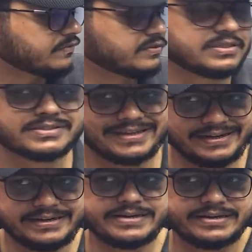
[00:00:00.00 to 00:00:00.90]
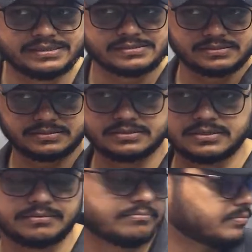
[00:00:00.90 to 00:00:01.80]
of these in details.
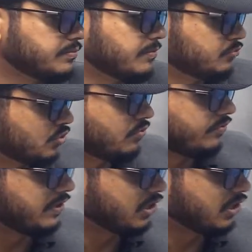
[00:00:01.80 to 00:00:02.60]
So we'll